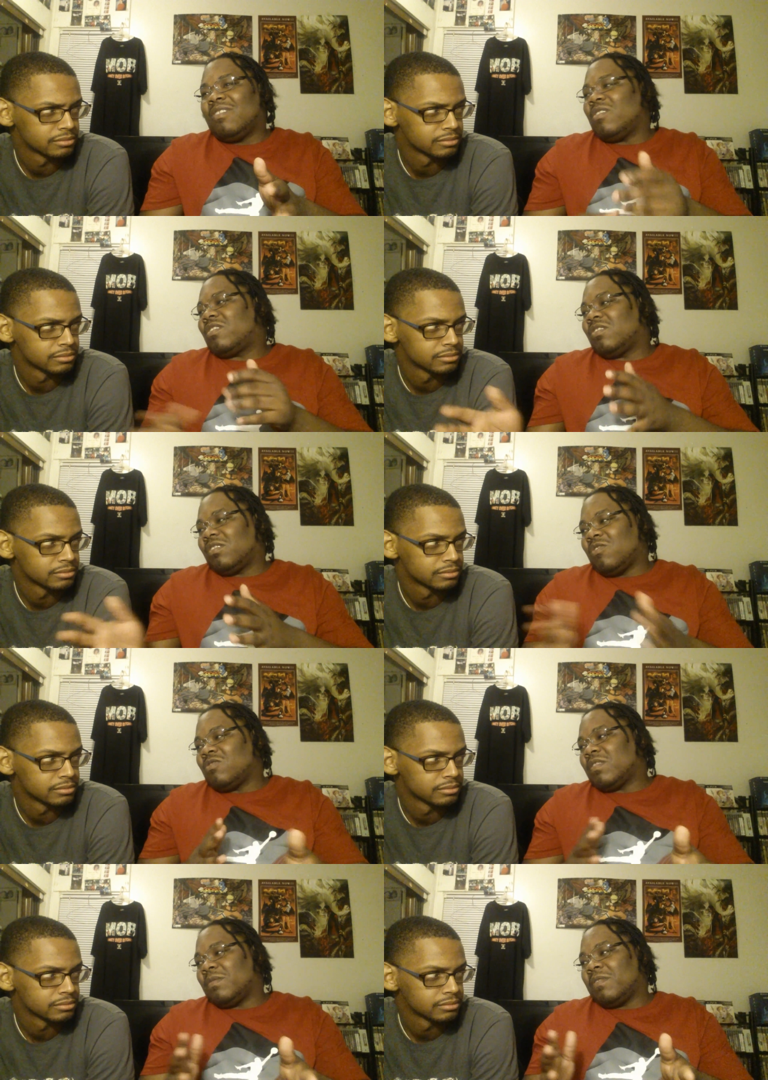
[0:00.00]
Speaker 1: or
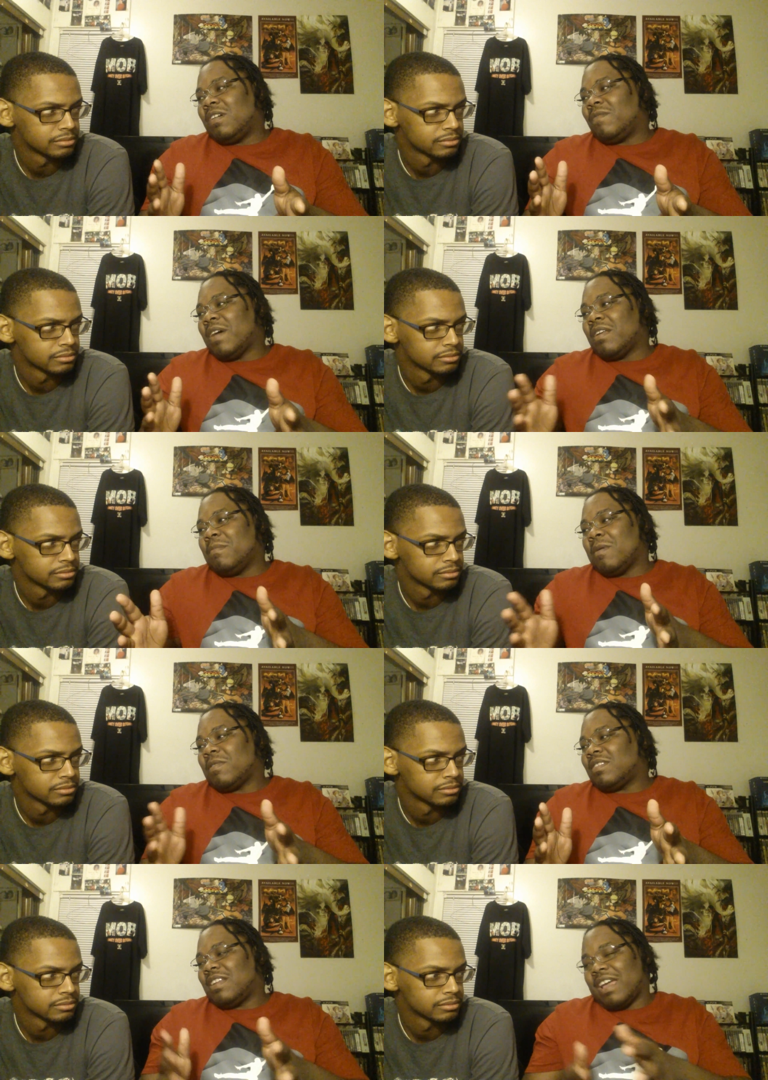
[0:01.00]
closest uh, family member or
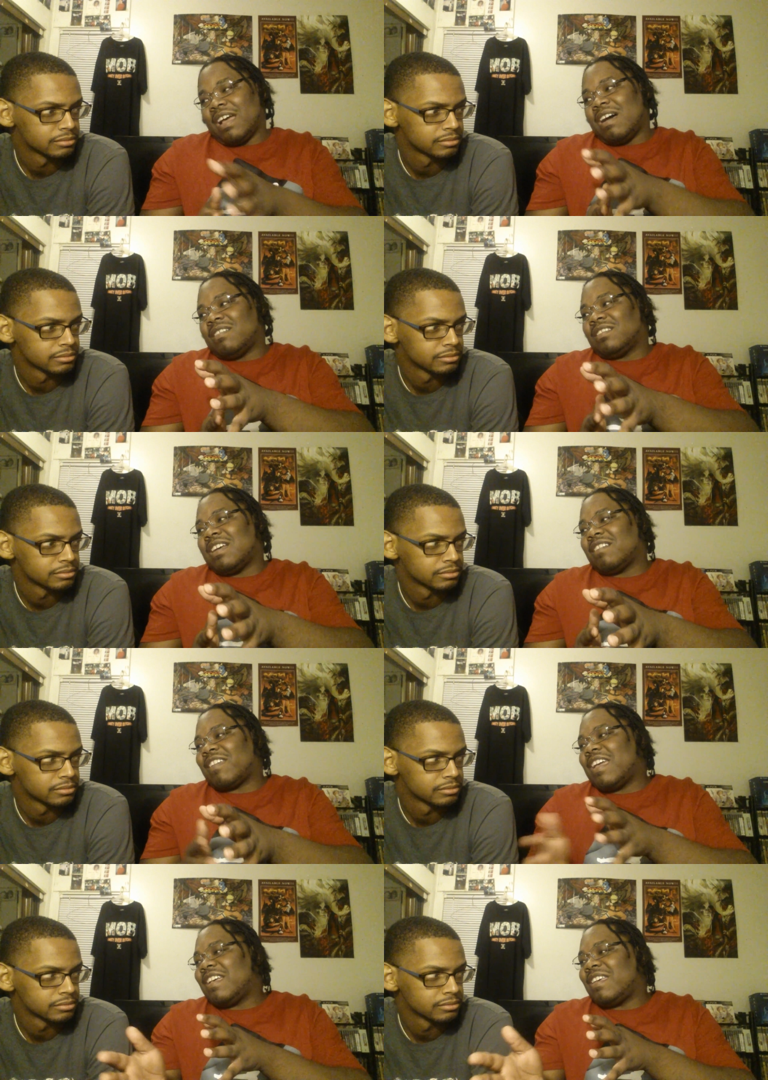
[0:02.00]
something, like how
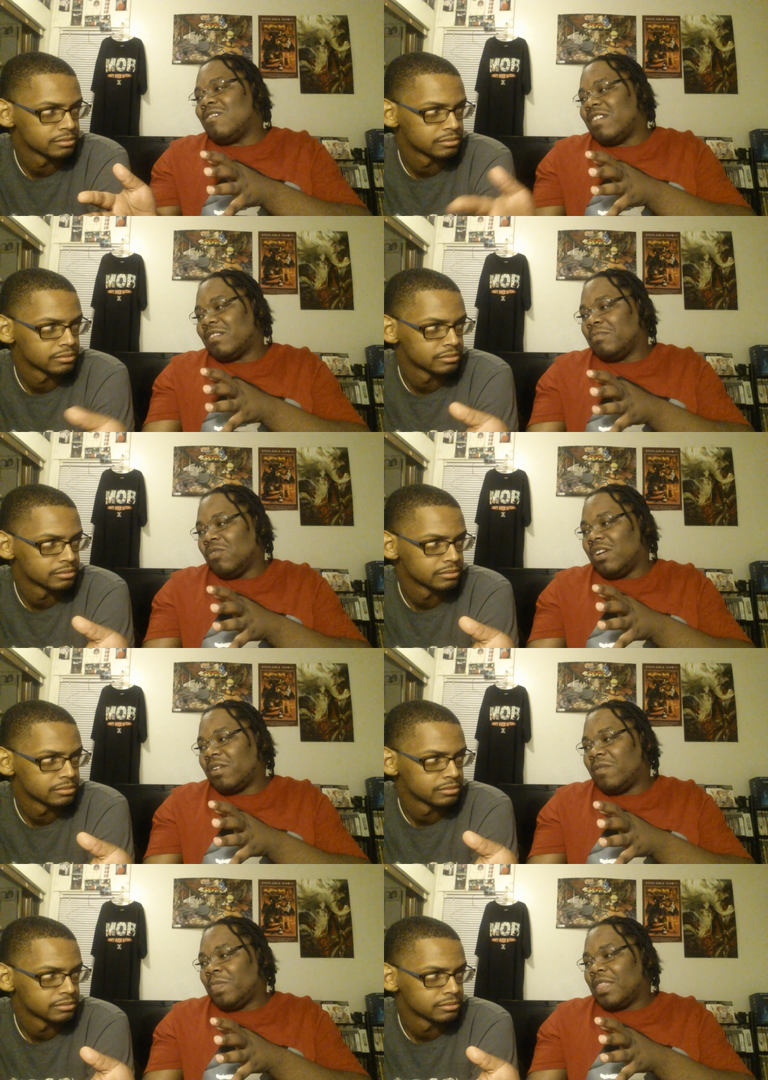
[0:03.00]
Sasuke killed his
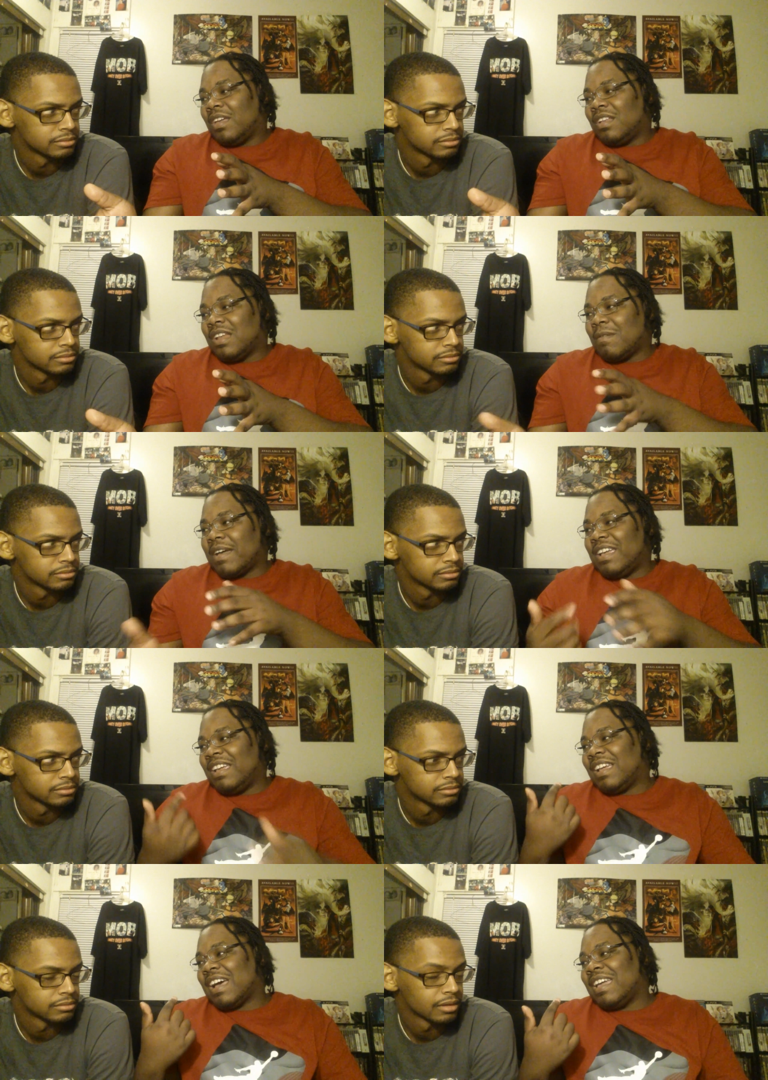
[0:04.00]
brother. That's why
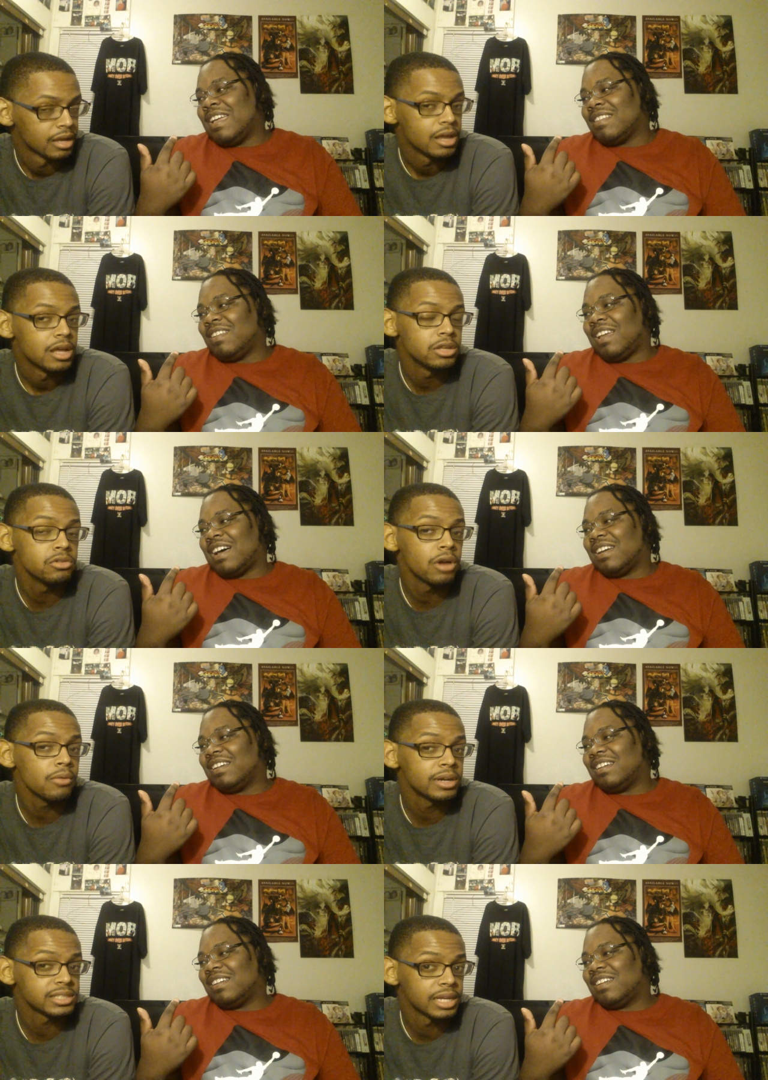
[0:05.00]
he got his alive. You
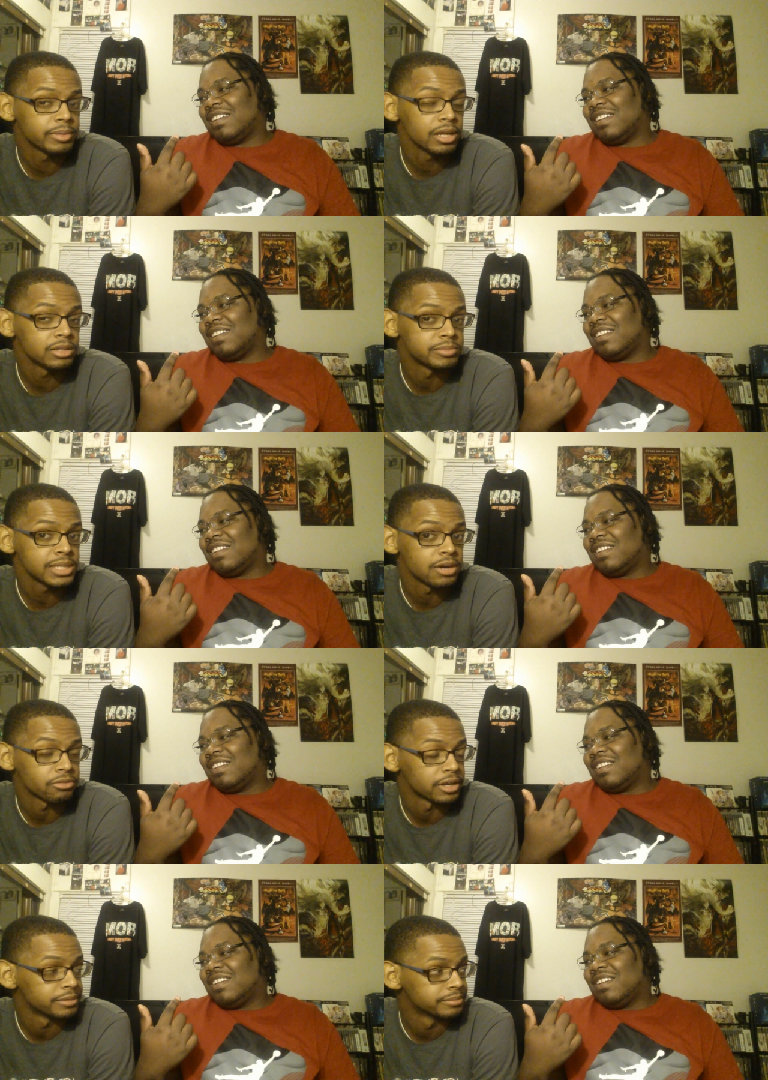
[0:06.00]
Speaker 2: know what's name killed
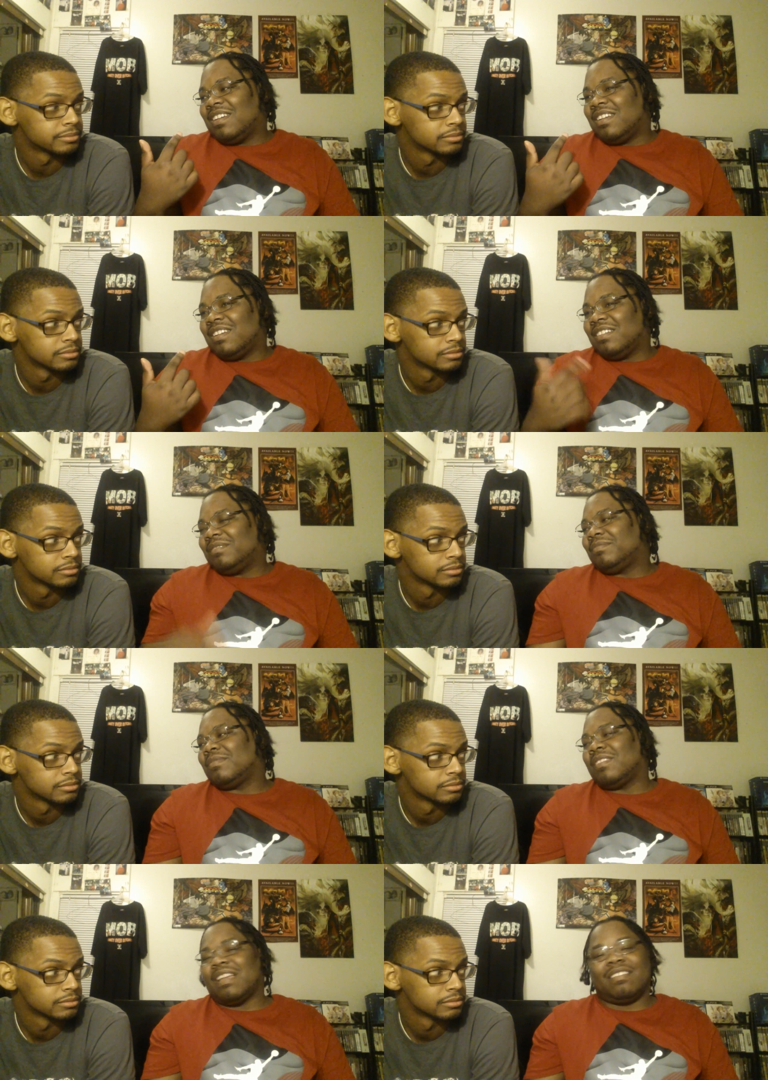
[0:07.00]
himself, right?
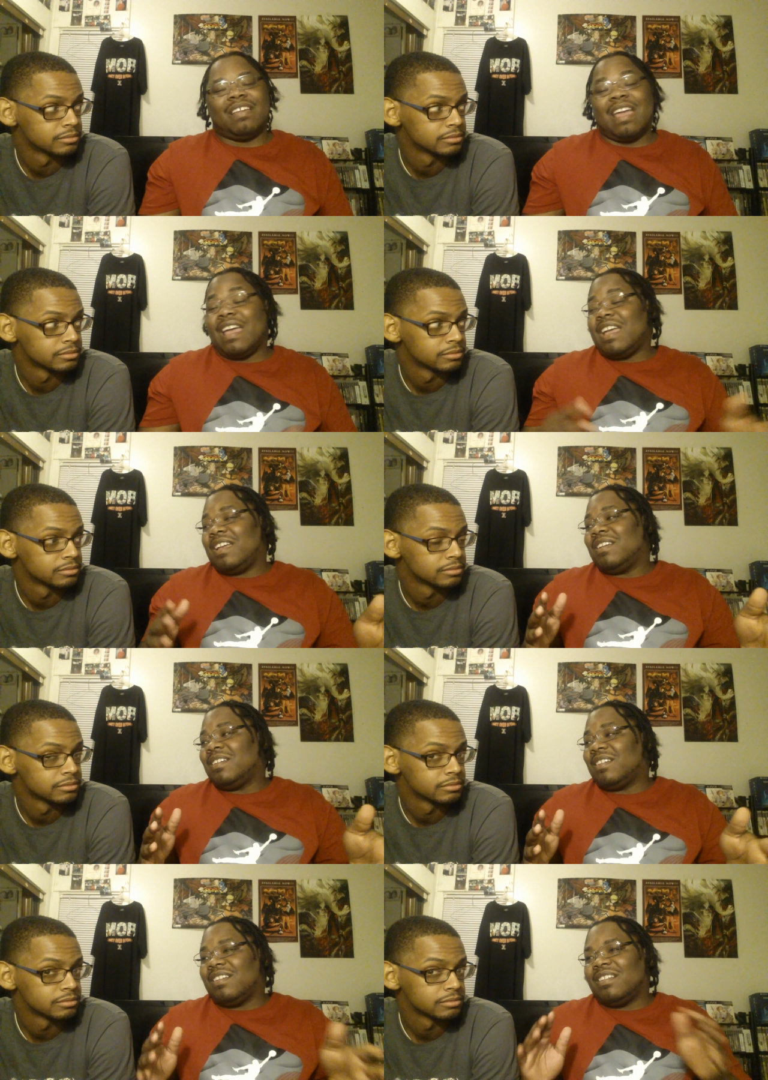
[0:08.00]
Speaker 1: They say, hey,
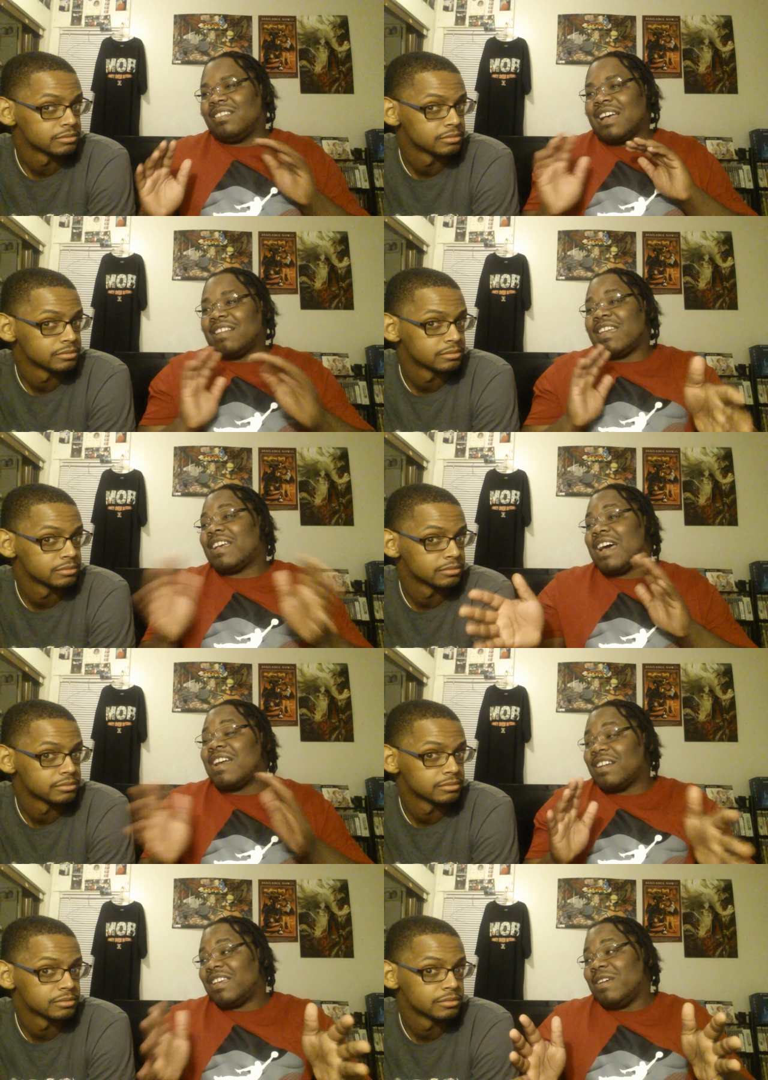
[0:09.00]
Sasuke
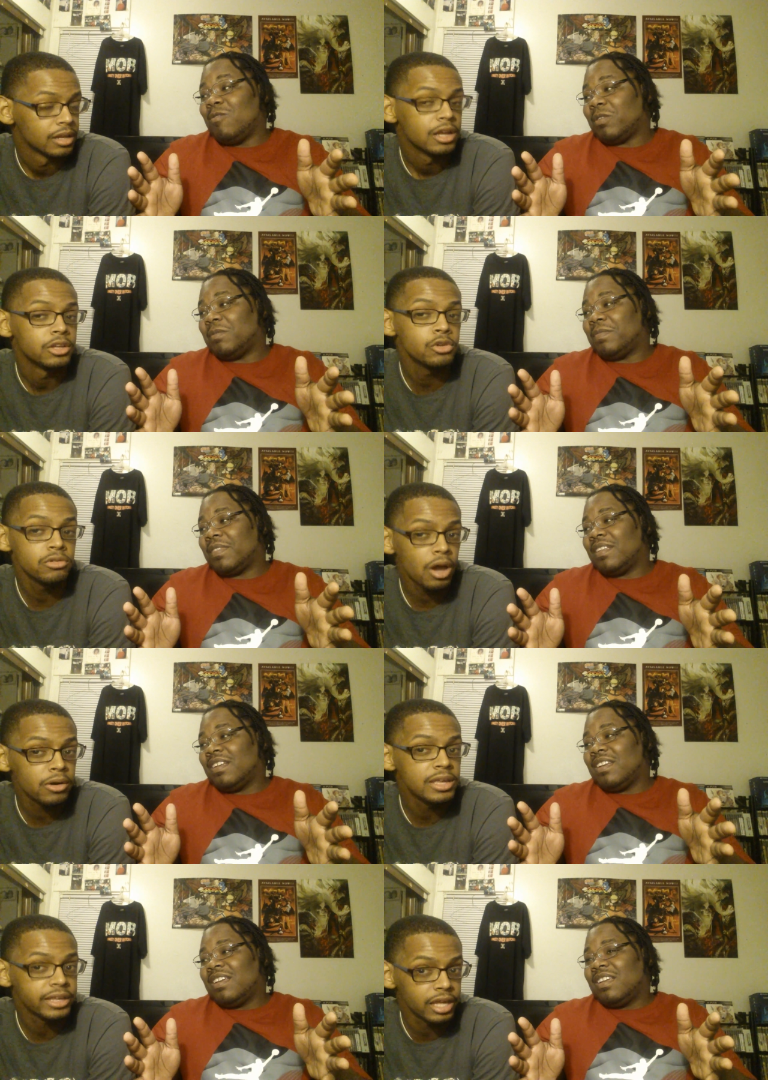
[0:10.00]
kind of killed him. You know
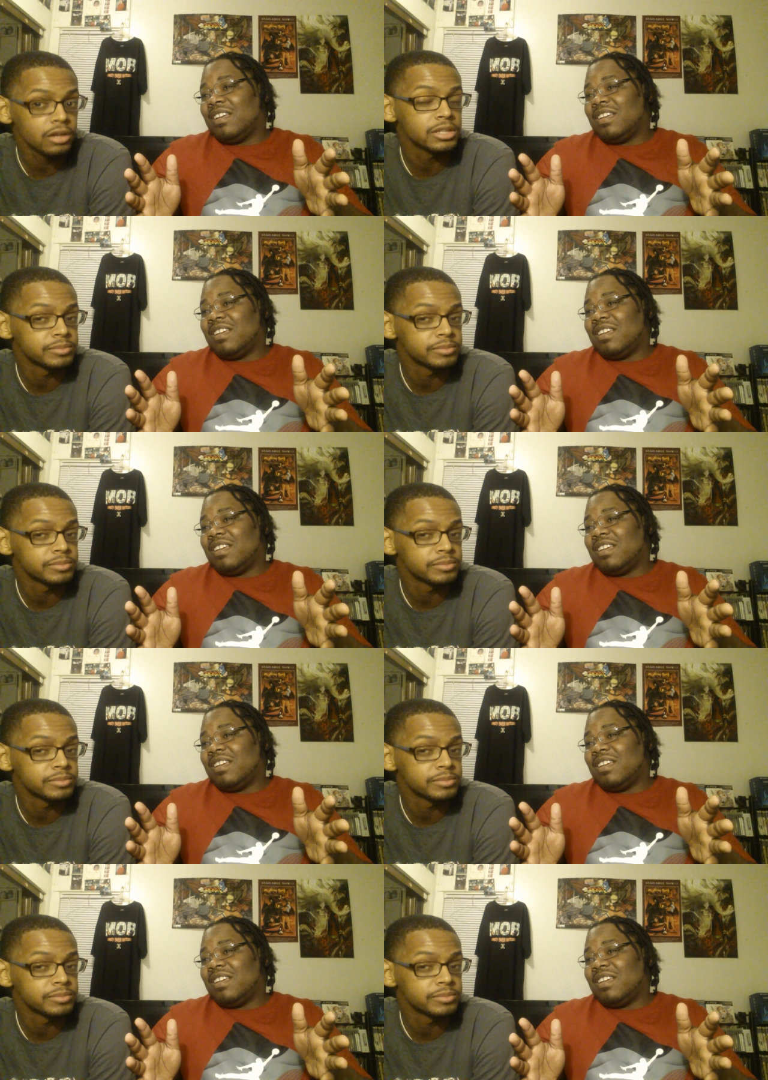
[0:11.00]
he killed